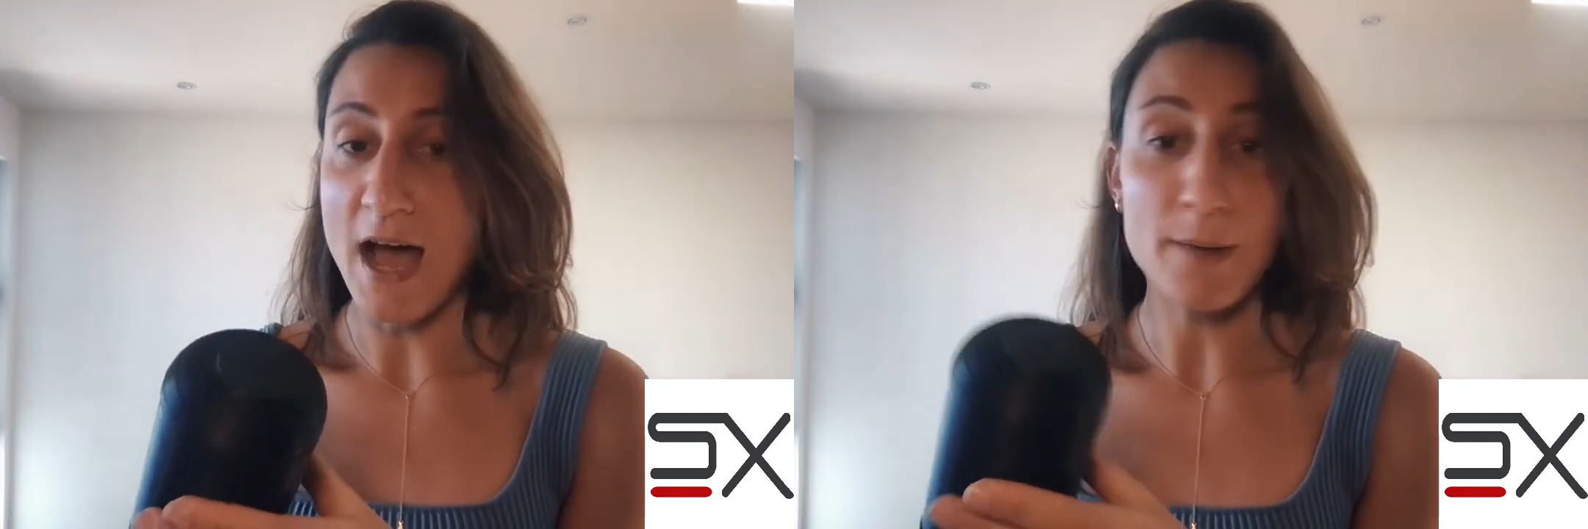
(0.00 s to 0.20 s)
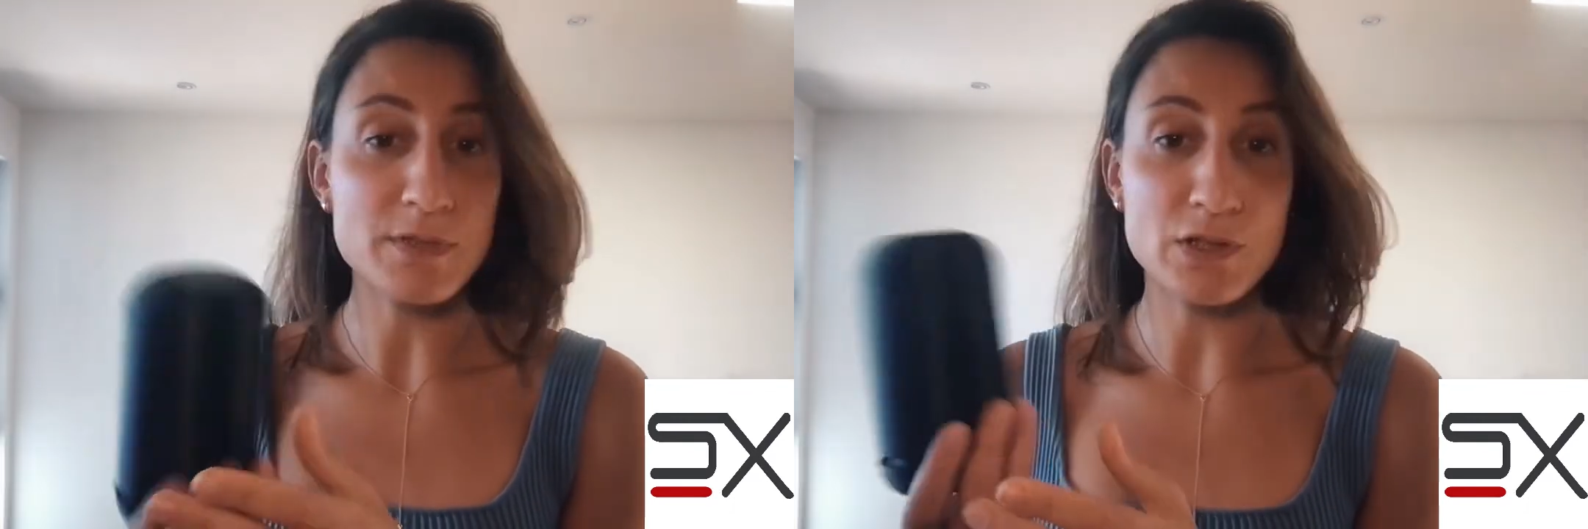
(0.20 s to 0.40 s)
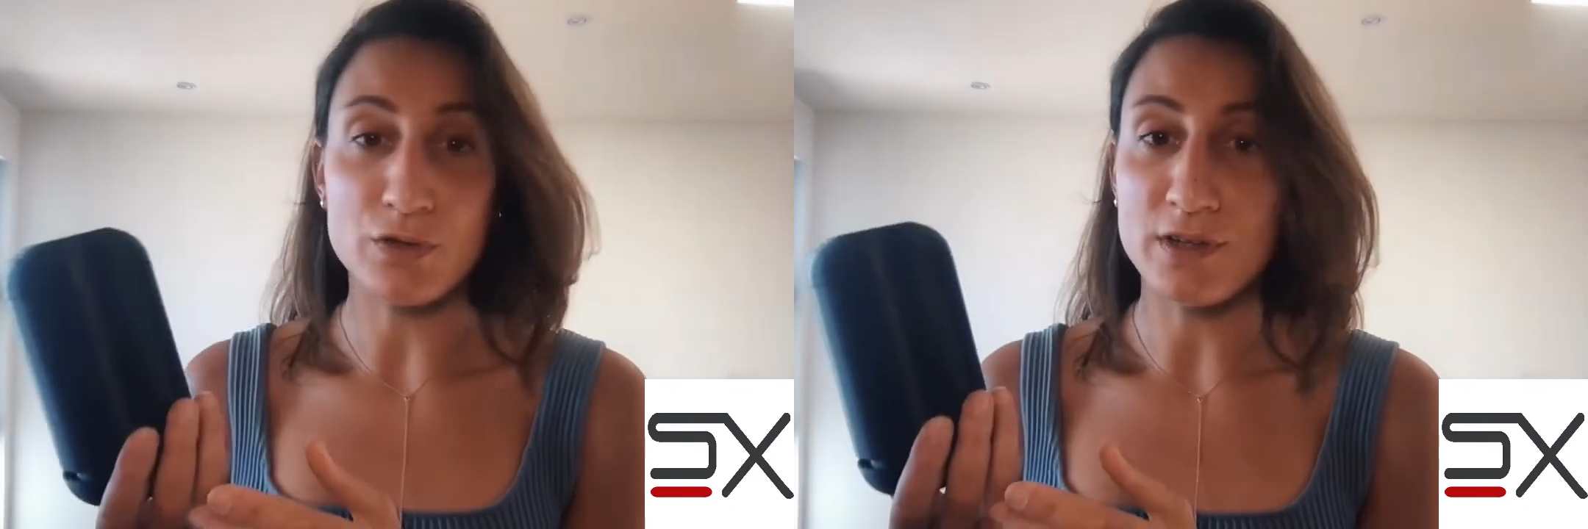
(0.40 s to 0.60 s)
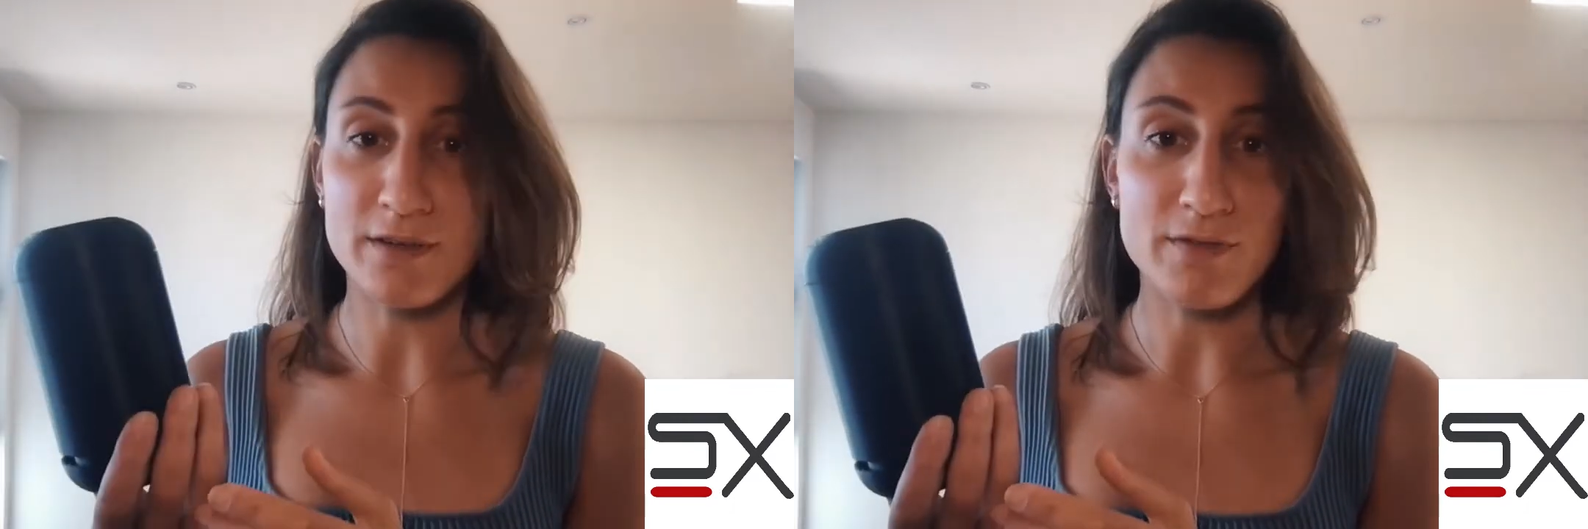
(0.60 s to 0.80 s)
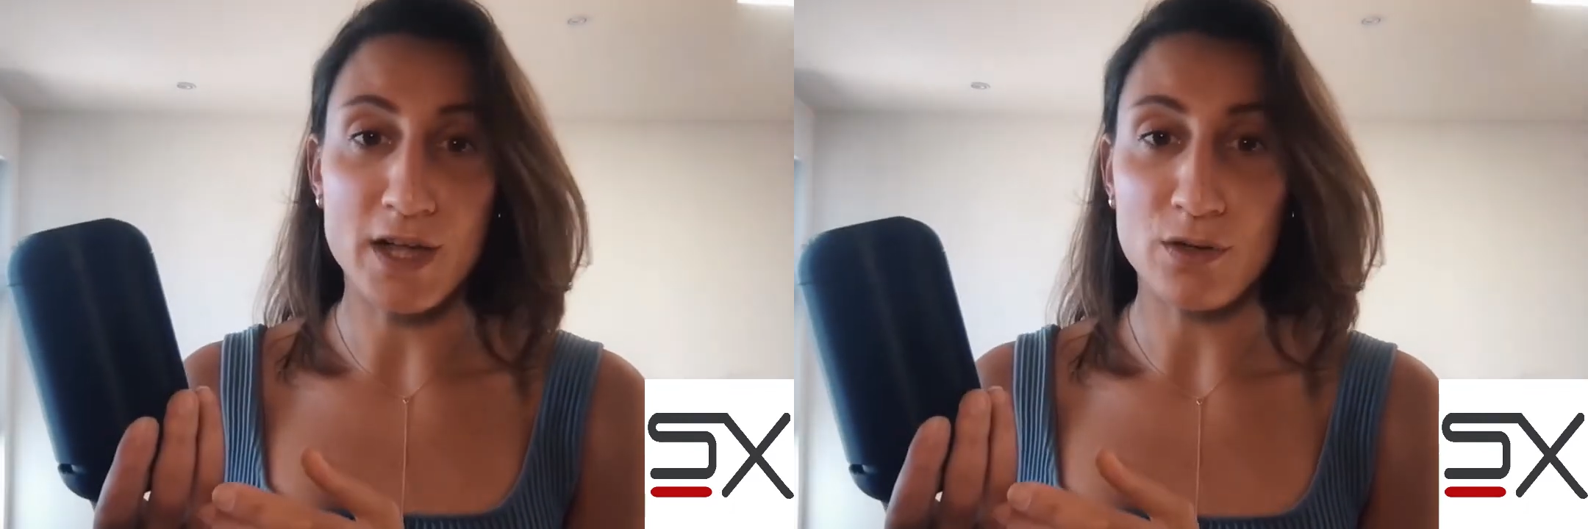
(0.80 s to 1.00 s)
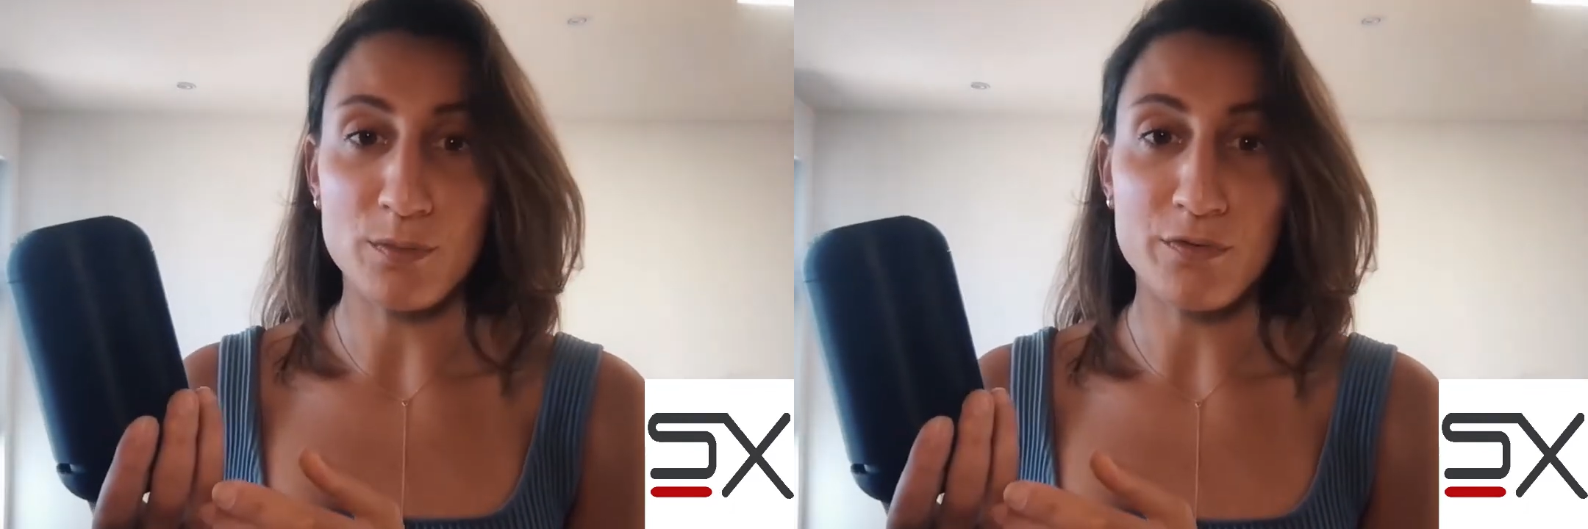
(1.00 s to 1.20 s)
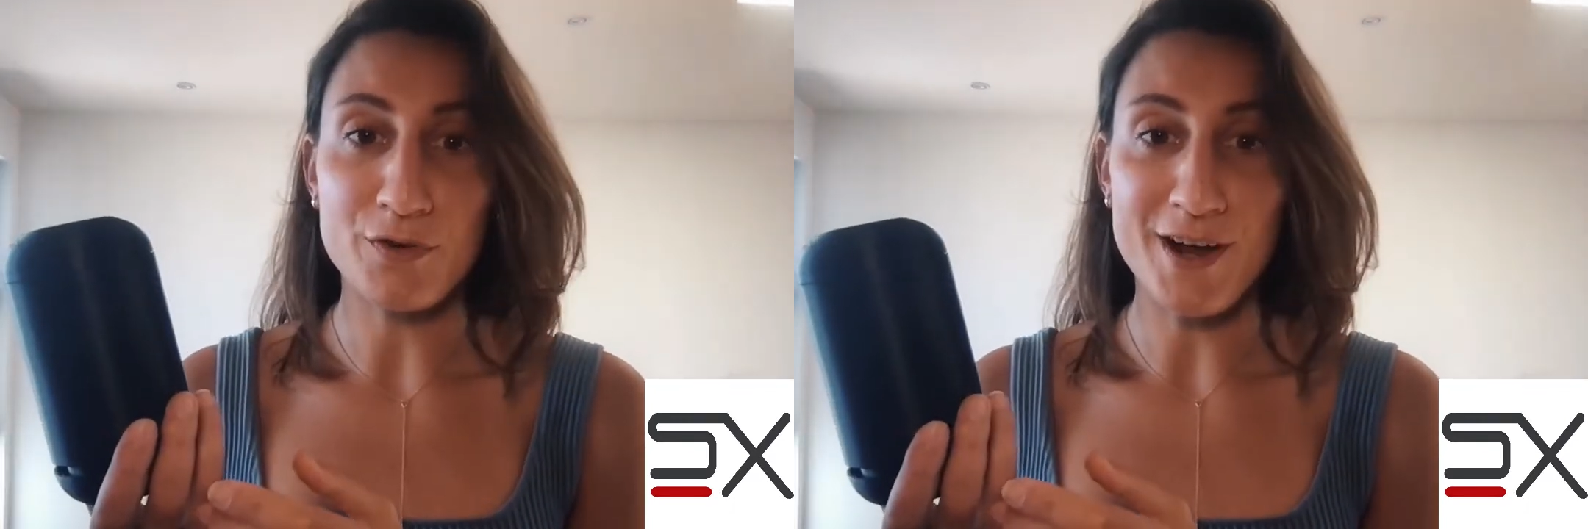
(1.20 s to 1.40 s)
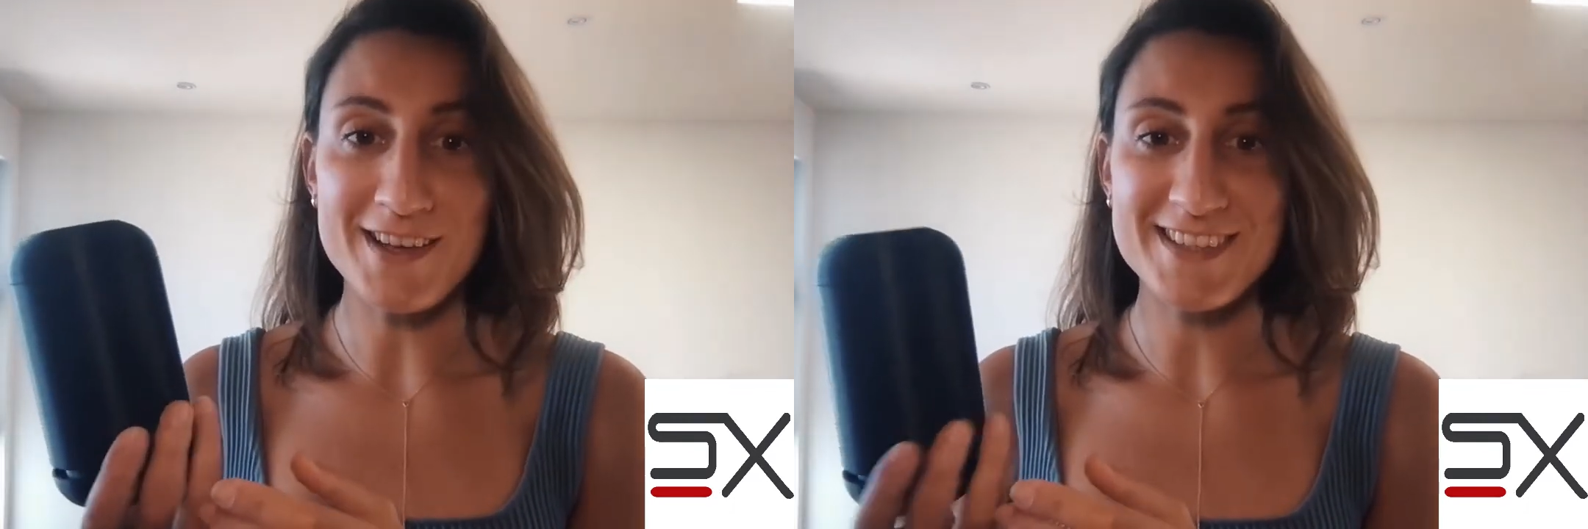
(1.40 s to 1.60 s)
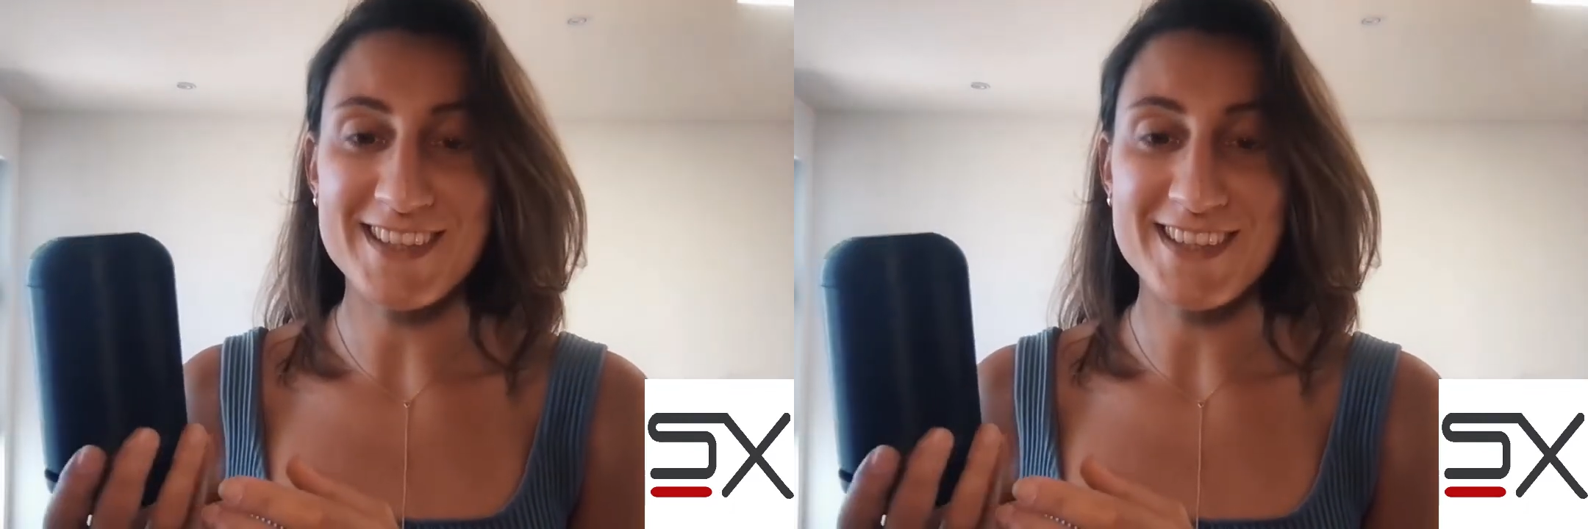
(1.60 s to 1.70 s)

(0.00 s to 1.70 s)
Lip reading: absolutely invaluable for us